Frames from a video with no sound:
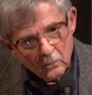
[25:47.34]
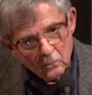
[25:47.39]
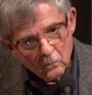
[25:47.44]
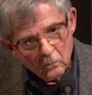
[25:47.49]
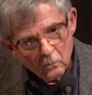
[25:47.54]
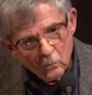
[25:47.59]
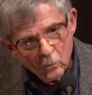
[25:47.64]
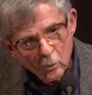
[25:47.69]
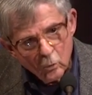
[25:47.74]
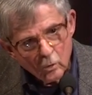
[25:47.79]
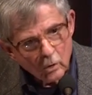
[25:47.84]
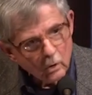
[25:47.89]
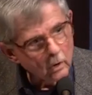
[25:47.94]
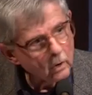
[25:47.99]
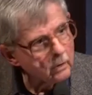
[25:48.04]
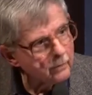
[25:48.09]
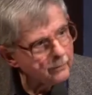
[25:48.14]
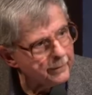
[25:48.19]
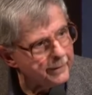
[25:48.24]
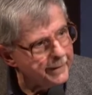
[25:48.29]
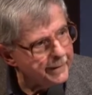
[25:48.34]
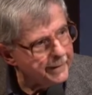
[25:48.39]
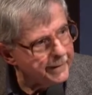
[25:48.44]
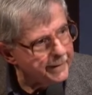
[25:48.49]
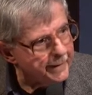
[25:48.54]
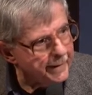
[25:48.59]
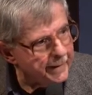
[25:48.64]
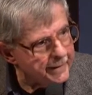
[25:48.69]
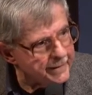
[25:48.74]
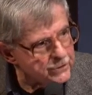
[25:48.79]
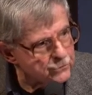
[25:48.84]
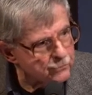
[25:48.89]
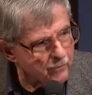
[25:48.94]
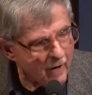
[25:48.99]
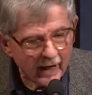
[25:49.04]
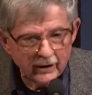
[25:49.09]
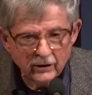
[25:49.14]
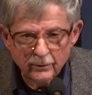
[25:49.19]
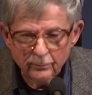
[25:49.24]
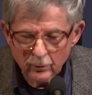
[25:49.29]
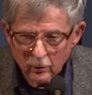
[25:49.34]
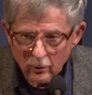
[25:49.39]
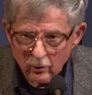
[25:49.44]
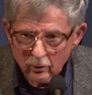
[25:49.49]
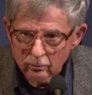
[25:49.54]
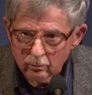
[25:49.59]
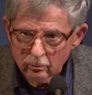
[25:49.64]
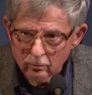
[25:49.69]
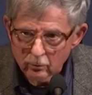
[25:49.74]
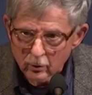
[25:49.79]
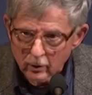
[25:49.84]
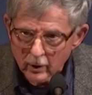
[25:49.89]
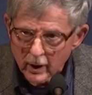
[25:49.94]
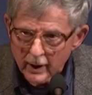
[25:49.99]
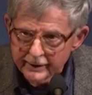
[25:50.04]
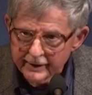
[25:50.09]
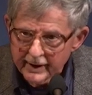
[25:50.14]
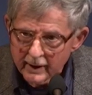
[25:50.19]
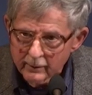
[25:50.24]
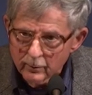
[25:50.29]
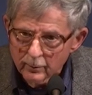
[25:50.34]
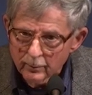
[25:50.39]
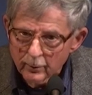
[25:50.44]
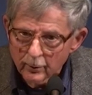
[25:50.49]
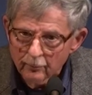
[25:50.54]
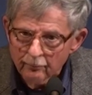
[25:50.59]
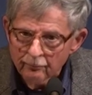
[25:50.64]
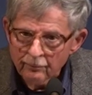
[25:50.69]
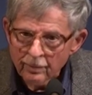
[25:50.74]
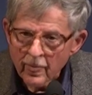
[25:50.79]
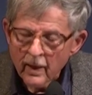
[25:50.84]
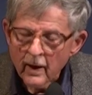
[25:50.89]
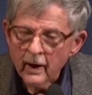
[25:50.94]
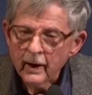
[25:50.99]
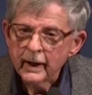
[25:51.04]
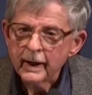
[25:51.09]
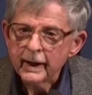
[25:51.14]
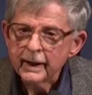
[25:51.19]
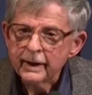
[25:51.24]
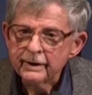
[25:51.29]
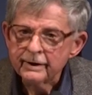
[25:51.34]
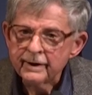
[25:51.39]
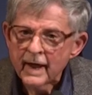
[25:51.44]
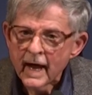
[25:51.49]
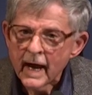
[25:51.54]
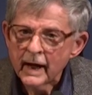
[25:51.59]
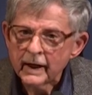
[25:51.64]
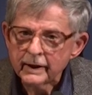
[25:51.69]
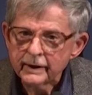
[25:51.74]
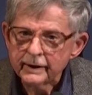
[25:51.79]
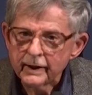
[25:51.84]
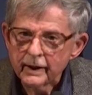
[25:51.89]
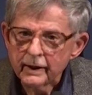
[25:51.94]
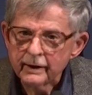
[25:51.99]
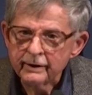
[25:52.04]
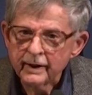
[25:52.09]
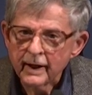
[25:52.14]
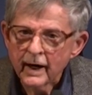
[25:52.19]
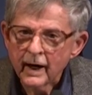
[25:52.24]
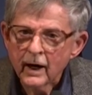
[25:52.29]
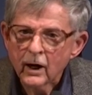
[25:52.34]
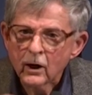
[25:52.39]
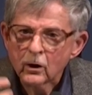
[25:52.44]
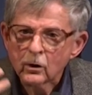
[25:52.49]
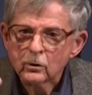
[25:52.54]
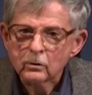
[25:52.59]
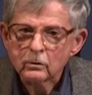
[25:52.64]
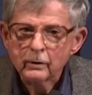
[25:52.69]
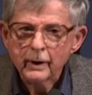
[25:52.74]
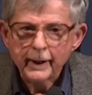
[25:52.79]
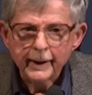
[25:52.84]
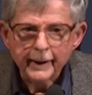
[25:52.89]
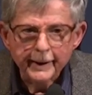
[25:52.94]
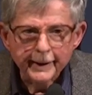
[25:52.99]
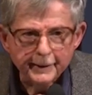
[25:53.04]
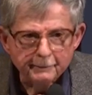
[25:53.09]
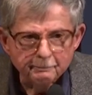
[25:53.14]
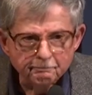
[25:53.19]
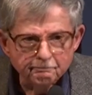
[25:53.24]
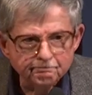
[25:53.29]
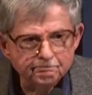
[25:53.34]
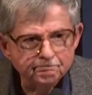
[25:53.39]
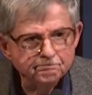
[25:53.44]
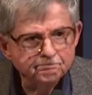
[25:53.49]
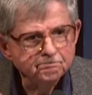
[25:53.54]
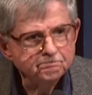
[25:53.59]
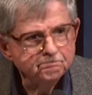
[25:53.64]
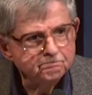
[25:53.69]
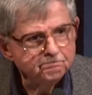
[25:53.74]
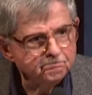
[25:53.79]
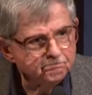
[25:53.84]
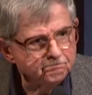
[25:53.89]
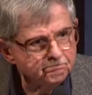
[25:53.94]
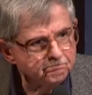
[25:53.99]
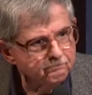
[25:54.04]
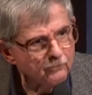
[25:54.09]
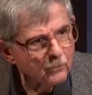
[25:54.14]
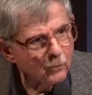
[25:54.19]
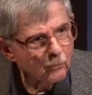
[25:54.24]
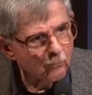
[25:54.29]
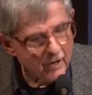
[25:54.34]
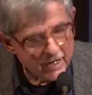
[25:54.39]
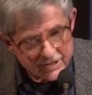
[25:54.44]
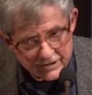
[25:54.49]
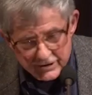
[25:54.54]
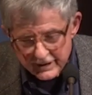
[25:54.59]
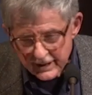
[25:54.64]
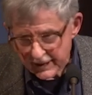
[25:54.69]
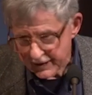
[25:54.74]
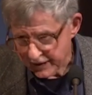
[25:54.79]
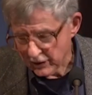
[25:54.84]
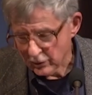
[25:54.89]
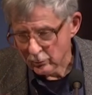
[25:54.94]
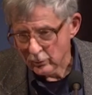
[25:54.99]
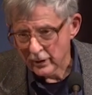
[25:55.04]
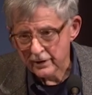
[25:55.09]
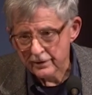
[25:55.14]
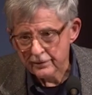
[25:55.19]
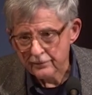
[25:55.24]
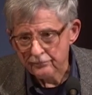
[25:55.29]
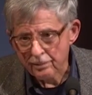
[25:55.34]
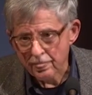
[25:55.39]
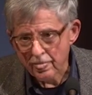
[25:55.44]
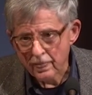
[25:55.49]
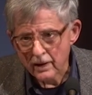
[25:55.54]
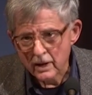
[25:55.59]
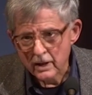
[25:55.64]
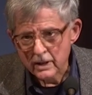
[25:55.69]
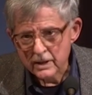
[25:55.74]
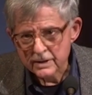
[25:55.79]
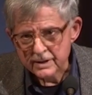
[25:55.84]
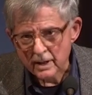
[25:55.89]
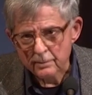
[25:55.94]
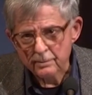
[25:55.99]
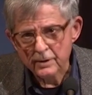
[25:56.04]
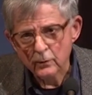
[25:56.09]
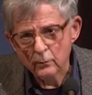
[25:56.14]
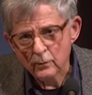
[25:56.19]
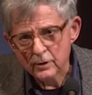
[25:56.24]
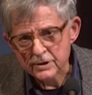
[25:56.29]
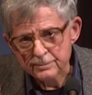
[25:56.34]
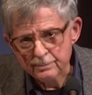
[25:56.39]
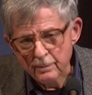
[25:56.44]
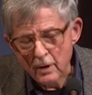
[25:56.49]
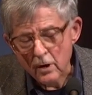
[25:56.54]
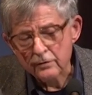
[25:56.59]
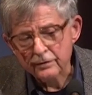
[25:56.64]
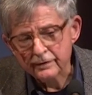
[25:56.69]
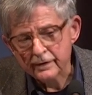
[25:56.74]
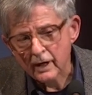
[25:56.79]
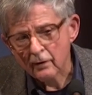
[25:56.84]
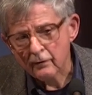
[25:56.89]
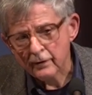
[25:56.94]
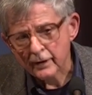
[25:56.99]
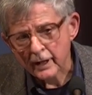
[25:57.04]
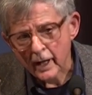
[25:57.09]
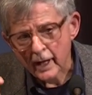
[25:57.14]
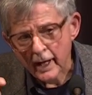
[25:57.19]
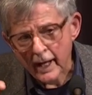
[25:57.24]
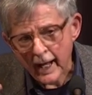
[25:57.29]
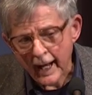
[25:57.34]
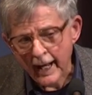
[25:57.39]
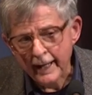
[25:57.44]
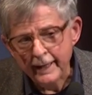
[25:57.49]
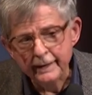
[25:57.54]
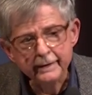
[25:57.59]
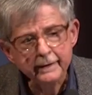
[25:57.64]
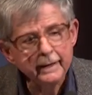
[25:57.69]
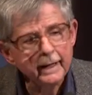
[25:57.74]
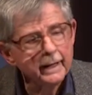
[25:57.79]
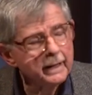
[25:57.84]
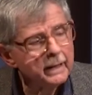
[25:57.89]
more intractable, more unnameable, that they're resonating with. Something which both Derrida and